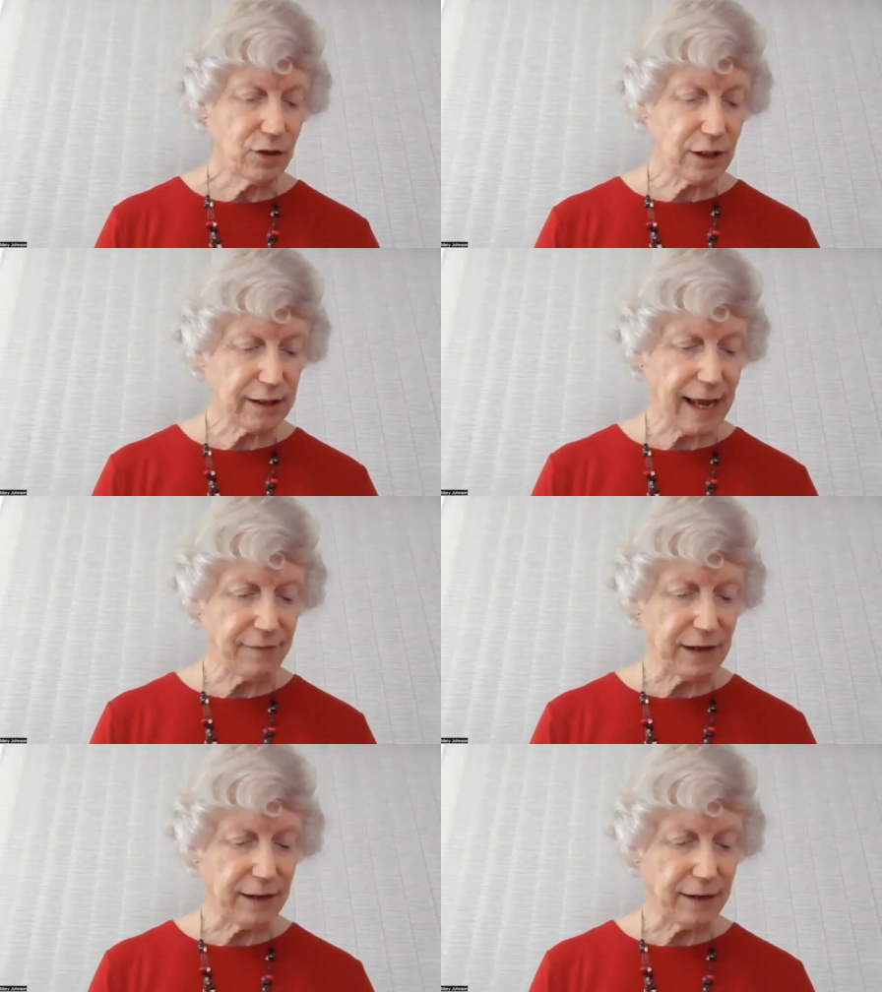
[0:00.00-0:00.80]
Just
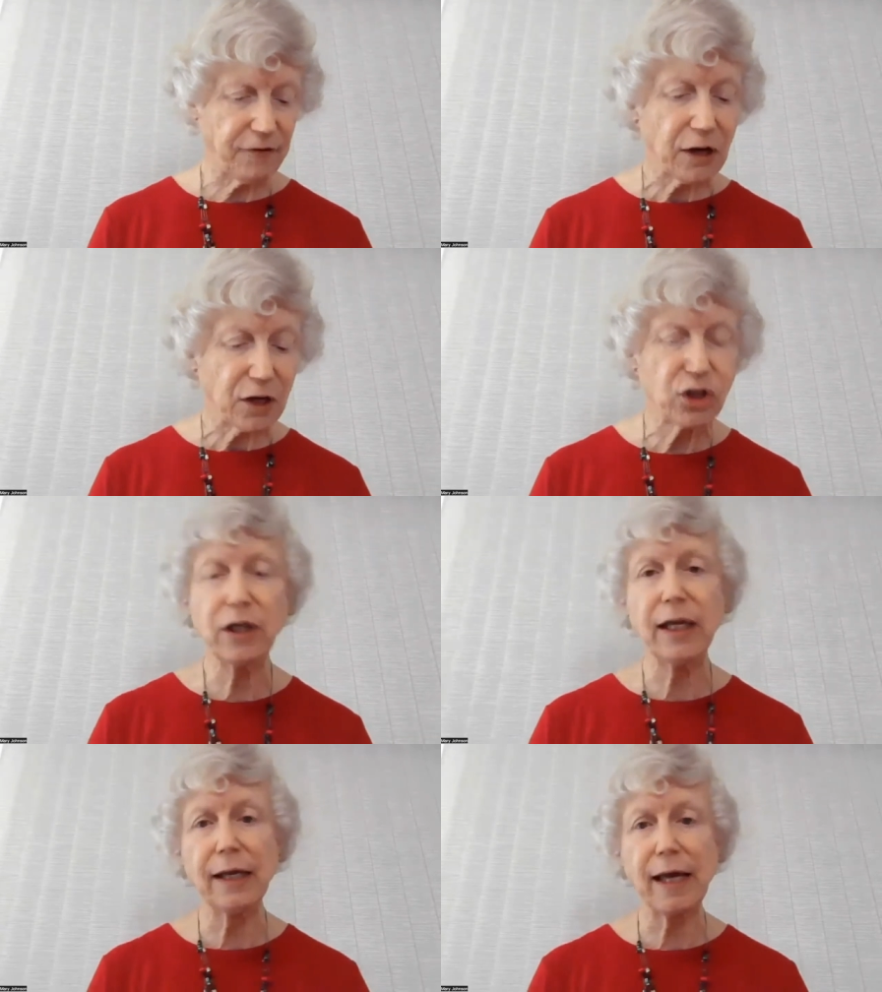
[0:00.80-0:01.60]
having a
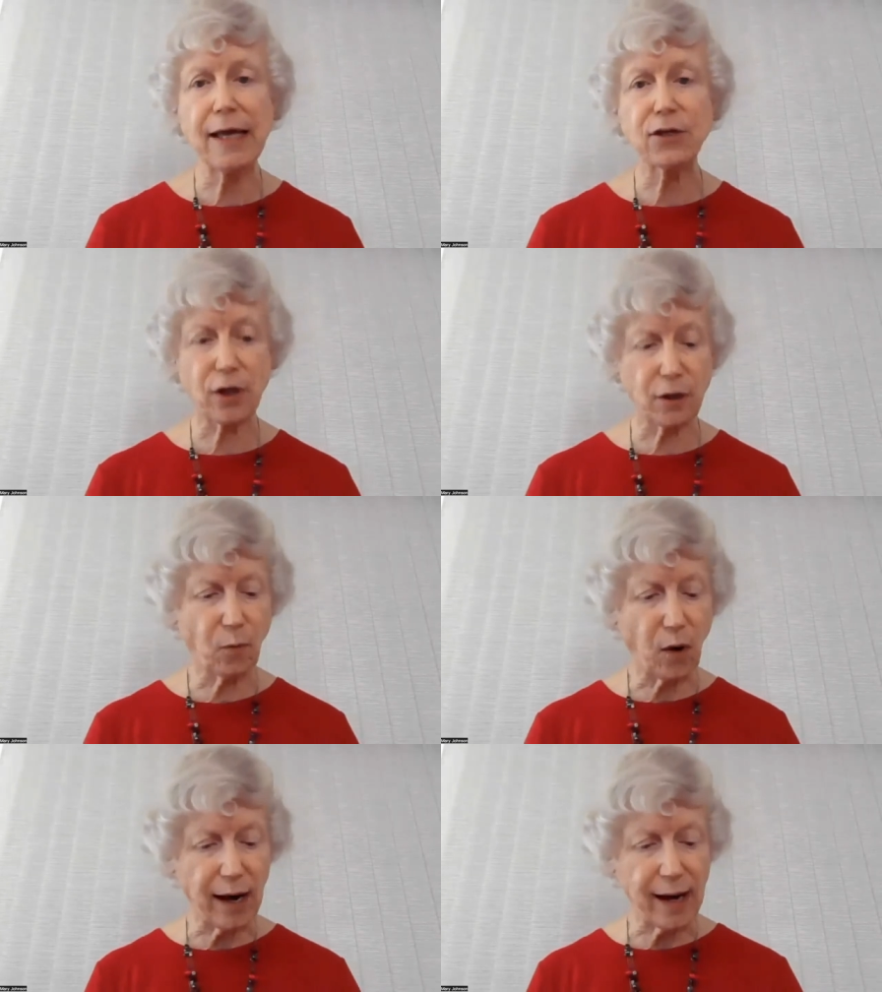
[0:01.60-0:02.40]
functioning
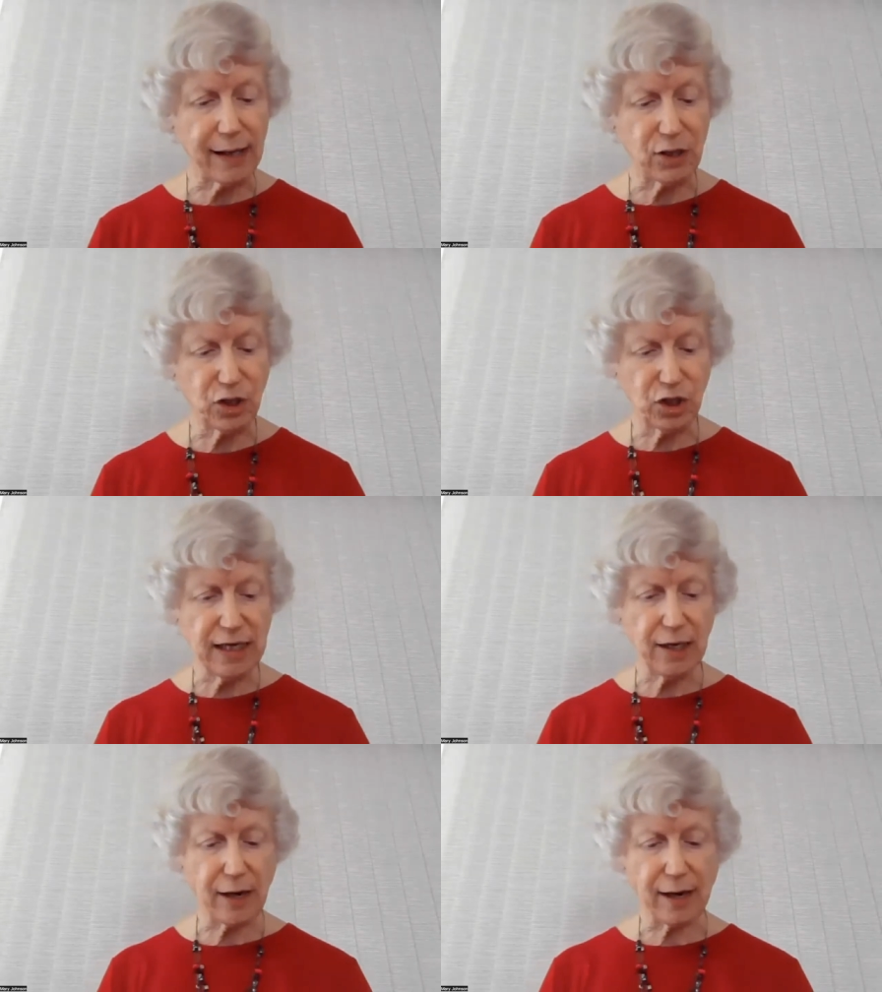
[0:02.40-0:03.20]
SRY
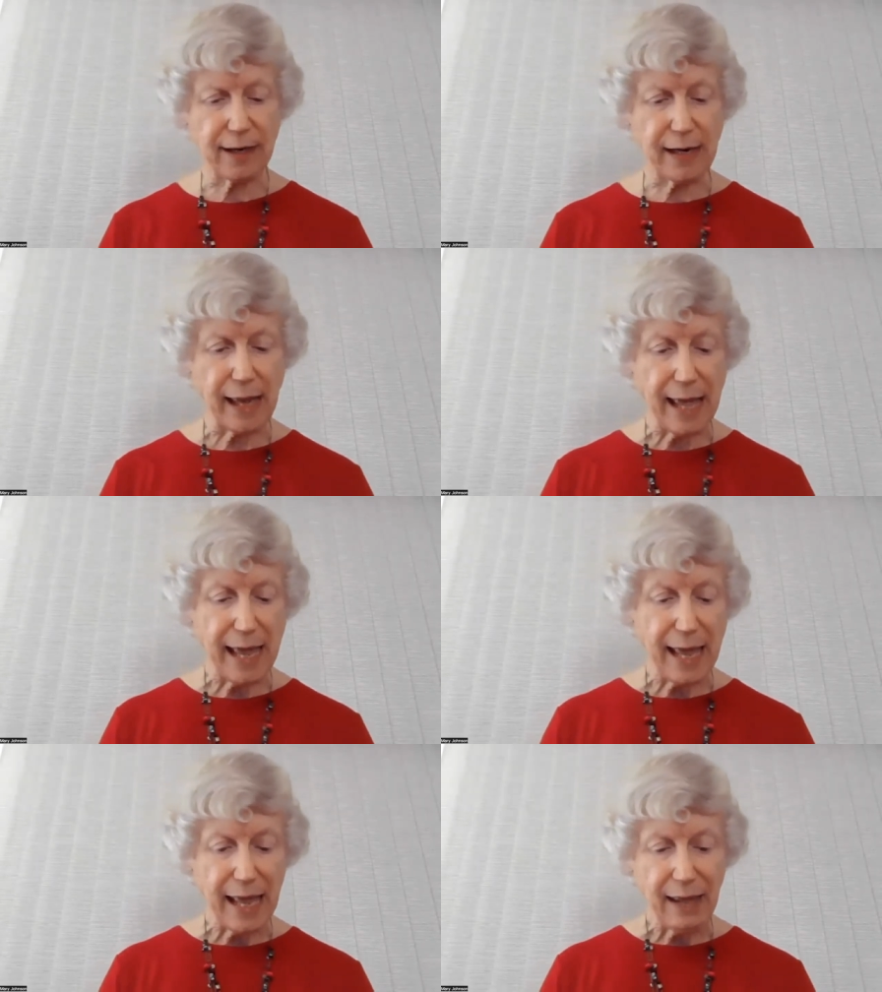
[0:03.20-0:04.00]
gene on an
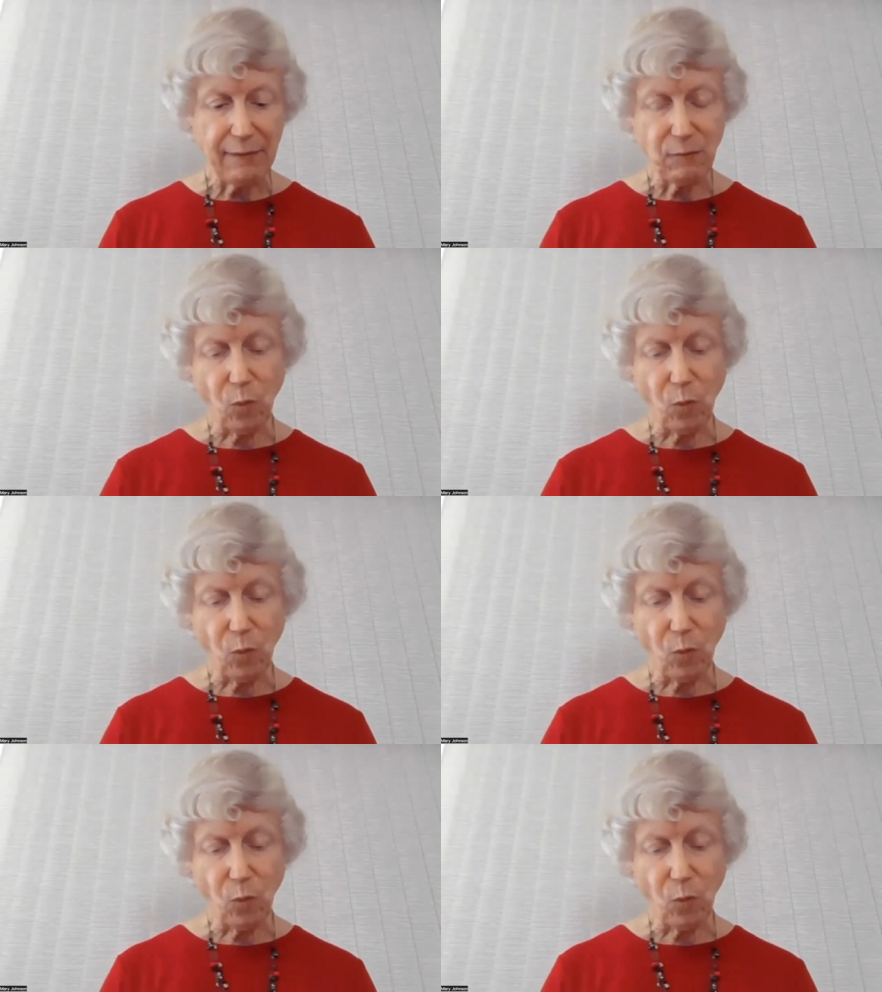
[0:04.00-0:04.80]

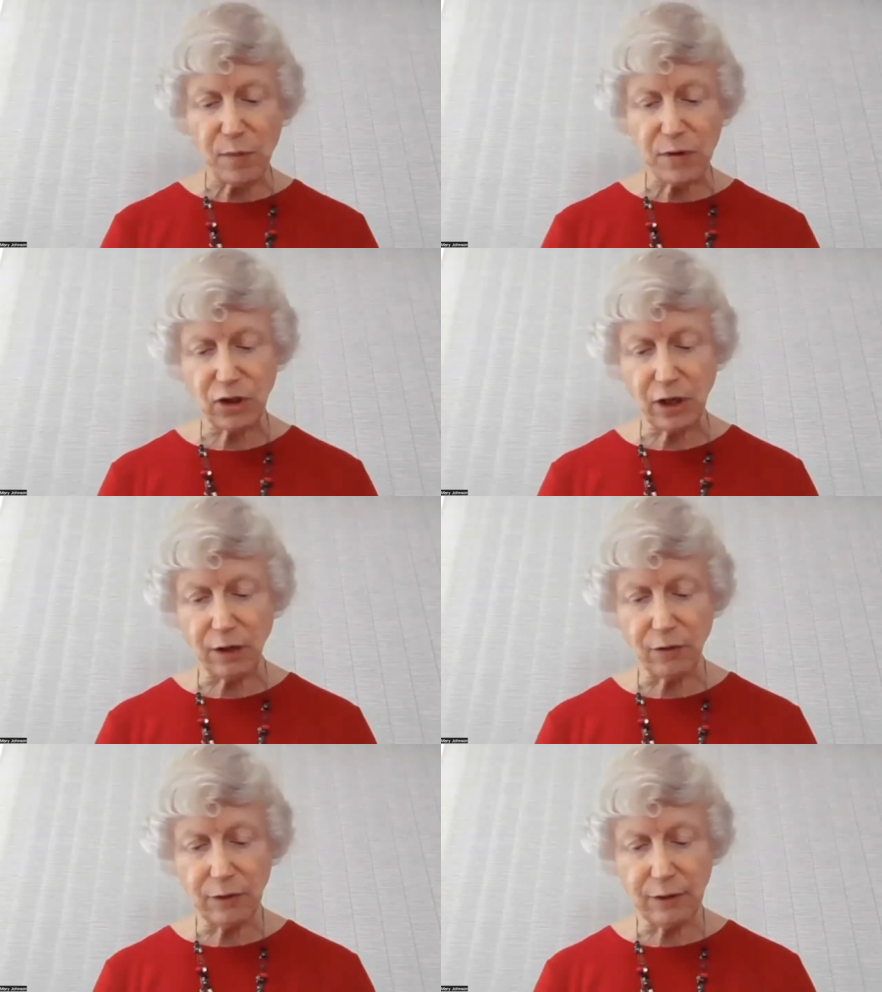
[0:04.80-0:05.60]
Y
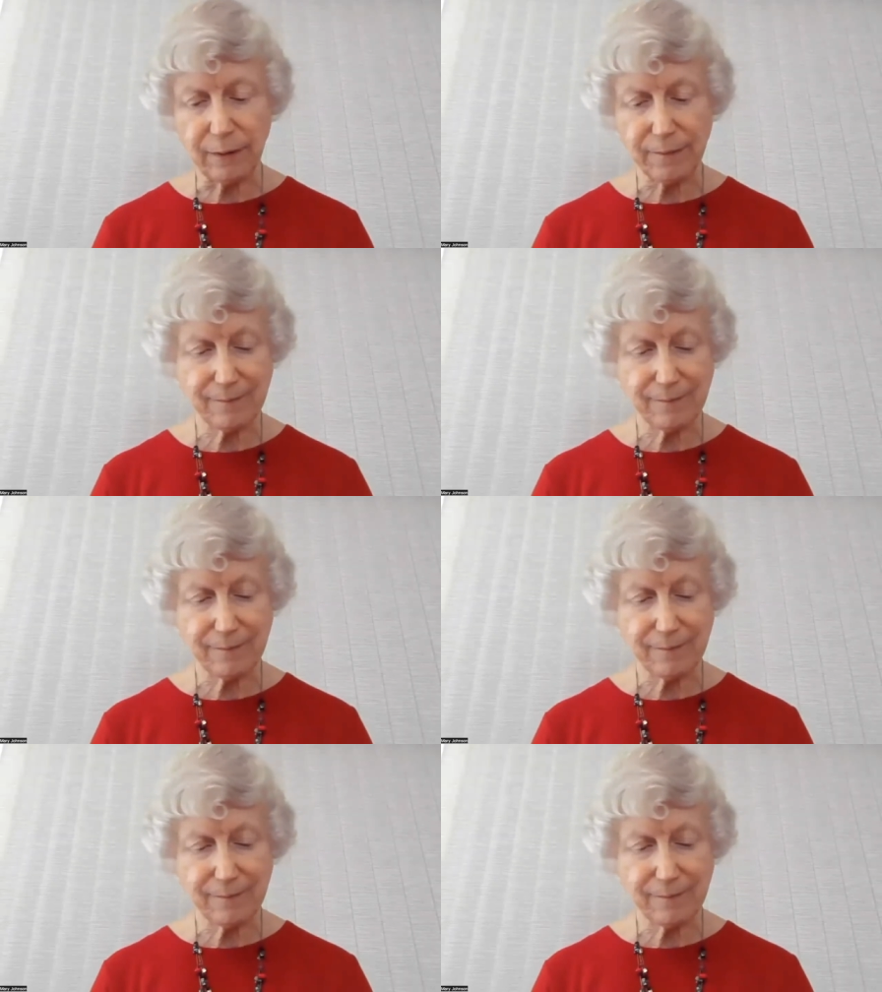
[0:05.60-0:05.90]
chromosome